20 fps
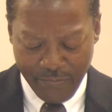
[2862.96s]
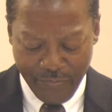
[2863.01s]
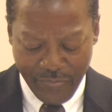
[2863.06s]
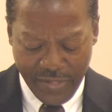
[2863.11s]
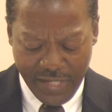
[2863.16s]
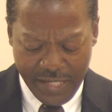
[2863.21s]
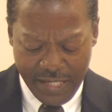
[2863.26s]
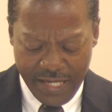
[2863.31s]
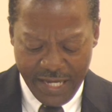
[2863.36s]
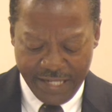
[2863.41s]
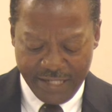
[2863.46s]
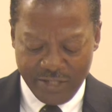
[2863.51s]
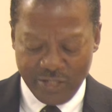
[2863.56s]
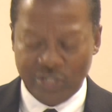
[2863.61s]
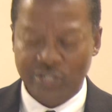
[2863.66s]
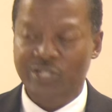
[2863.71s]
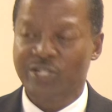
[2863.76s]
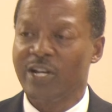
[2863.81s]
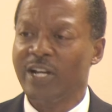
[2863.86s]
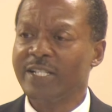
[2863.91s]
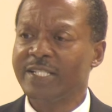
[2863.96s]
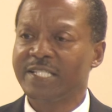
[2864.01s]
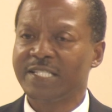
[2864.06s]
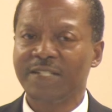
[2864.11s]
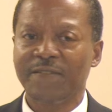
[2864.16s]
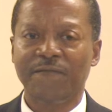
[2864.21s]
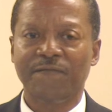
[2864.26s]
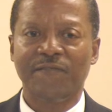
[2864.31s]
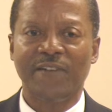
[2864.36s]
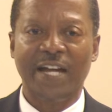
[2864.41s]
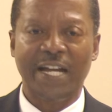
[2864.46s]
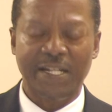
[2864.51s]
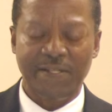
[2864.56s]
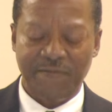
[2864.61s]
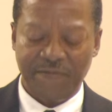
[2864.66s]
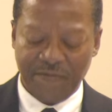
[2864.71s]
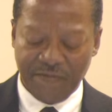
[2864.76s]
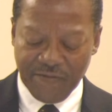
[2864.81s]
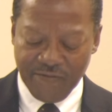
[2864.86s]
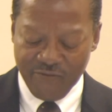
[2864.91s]
being
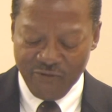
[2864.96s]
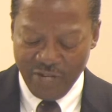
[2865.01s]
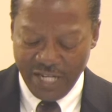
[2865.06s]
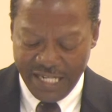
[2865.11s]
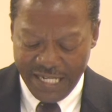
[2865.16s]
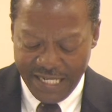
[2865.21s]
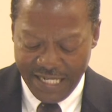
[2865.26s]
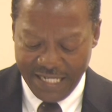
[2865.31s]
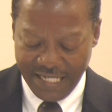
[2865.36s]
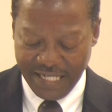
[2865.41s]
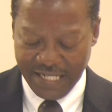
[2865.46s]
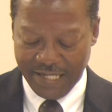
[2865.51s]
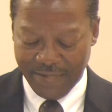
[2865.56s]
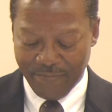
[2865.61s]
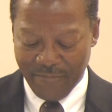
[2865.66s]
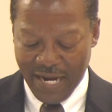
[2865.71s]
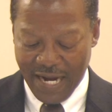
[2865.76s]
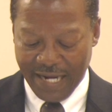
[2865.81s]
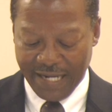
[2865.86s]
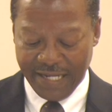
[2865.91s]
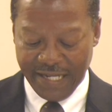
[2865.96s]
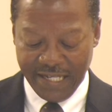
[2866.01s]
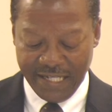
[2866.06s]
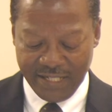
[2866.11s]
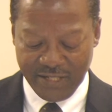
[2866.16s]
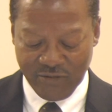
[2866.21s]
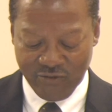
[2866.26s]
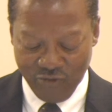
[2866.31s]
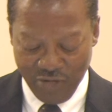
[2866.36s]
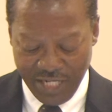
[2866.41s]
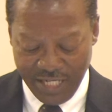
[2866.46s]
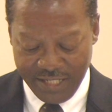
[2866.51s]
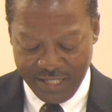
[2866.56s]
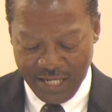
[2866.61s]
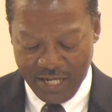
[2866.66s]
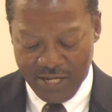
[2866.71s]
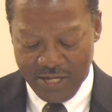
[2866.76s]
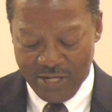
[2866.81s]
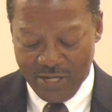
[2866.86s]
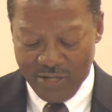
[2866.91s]
justified freely by his grace
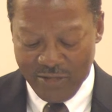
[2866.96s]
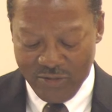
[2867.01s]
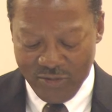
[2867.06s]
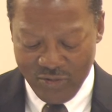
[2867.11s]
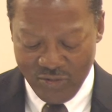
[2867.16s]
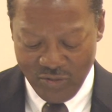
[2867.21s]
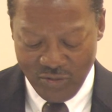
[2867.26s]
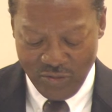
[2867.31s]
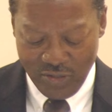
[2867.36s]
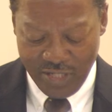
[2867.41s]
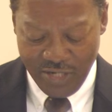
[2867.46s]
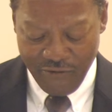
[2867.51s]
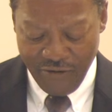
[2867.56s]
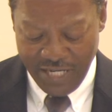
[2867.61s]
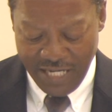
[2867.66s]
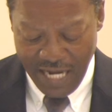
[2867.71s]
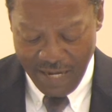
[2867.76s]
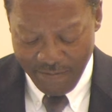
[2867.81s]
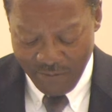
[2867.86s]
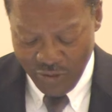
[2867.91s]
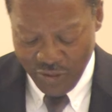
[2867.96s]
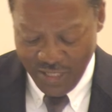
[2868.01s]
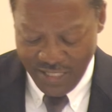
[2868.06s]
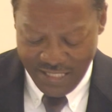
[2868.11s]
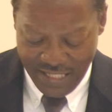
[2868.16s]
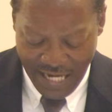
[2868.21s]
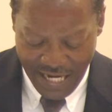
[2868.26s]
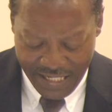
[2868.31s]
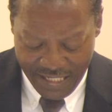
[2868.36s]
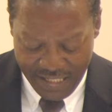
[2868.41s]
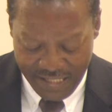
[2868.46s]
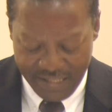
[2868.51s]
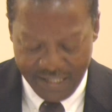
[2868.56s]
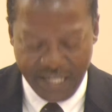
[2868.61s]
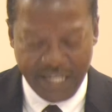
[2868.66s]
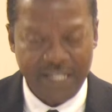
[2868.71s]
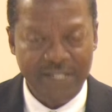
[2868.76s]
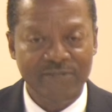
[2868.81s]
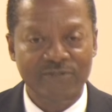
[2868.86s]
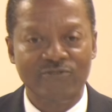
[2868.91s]
through the redemption that is
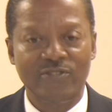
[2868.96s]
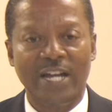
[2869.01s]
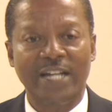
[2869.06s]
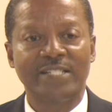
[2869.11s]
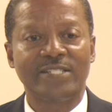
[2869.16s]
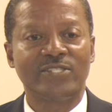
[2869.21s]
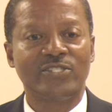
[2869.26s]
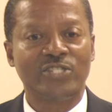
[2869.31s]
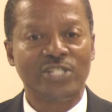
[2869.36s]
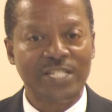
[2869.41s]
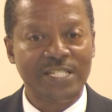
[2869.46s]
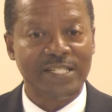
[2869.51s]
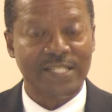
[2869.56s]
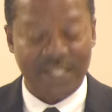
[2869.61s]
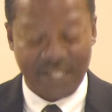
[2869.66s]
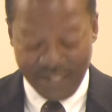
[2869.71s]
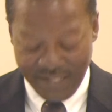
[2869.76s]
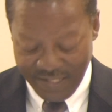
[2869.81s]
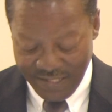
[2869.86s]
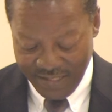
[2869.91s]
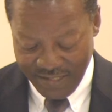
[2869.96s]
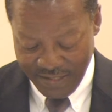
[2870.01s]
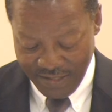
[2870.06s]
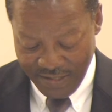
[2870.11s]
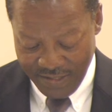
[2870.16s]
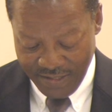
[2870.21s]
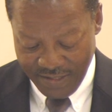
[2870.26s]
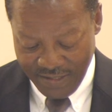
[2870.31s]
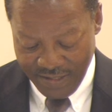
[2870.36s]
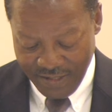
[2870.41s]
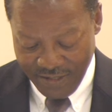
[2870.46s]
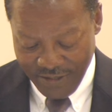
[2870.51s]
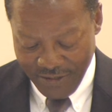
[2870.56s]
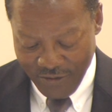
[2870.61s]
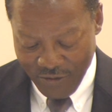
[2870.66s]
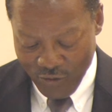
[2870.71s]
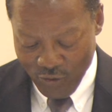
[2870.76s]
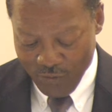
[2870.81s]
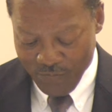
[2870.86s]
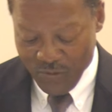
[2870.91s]
in Christ Jesus,
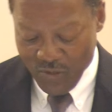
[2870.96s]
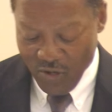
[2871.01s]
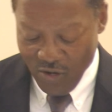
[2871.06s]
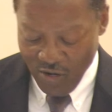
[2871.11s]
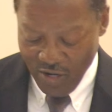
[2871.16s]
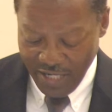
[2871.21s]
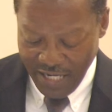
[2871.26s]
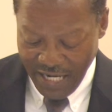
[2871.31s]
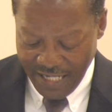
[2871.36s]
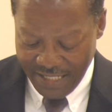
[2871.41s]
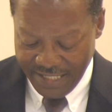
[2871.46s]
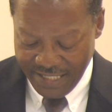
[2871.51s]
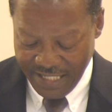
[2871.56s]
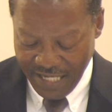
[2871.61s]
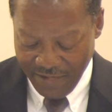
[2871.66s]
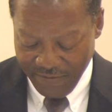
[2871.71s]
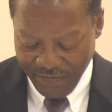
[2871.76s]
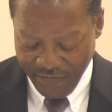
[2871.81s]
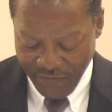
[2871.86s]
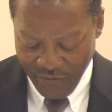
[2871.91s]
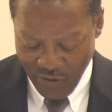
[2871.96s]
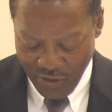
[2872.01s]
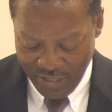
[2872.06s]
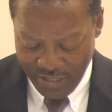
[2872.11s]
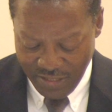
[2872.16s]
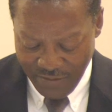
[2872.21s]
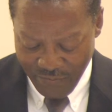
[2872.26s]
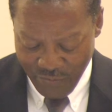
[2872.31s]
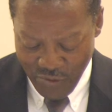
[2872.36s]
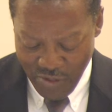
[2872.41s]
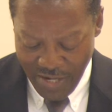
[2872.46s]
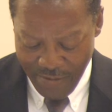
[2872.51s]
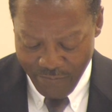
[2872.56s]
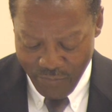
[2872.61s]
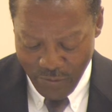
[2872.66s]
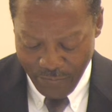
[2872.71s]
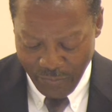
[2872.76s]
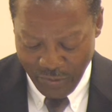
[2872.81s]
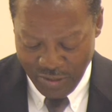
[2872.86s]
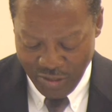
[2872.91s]
whom God had set forth to be a
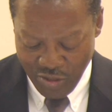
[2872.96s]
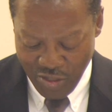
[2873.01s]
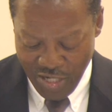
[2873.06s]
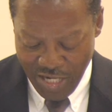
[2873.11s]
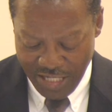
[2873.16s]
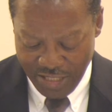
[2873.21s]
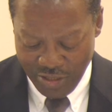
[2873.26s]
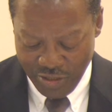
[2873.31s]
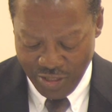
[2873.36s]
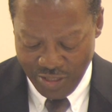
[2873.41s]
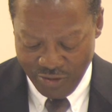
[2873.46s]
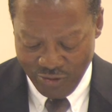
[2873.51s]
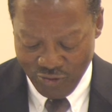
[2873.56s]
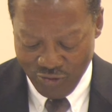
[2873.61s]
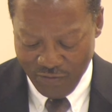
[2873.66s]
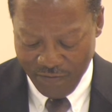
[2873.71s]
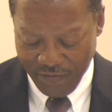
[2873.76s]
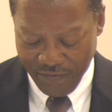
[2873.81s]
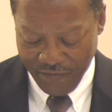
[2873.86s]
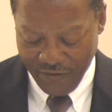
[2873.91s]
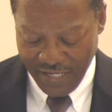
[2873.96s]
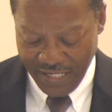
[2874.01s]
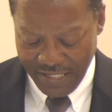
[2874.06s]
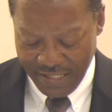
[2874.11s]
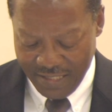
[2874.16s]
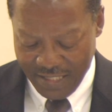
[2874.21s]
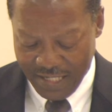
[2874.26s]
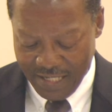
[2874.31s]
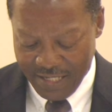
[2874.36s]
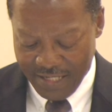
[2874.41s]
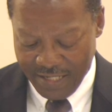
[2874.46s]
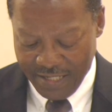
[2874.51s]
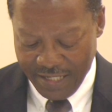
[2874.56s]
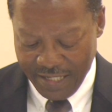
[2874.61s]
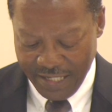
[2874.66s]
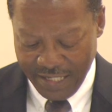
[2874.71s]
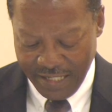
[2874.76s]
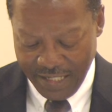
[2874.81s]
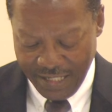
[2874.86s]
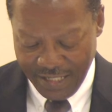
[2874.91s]
propitiation through faith
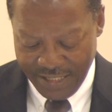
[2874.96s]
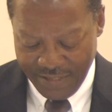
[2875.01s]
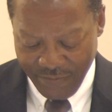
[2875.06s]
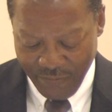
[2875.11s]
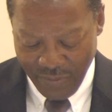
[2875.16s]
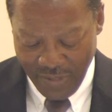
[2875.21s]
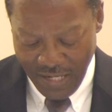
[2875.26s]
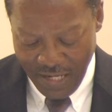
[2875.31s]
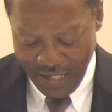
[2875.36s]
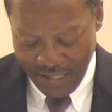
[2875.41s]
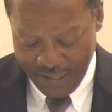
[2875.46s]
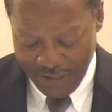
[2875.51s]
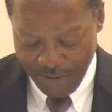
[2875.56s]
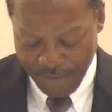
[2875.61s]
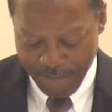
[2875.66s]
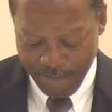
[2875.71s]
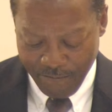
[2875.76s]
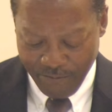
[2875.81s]
in his blood,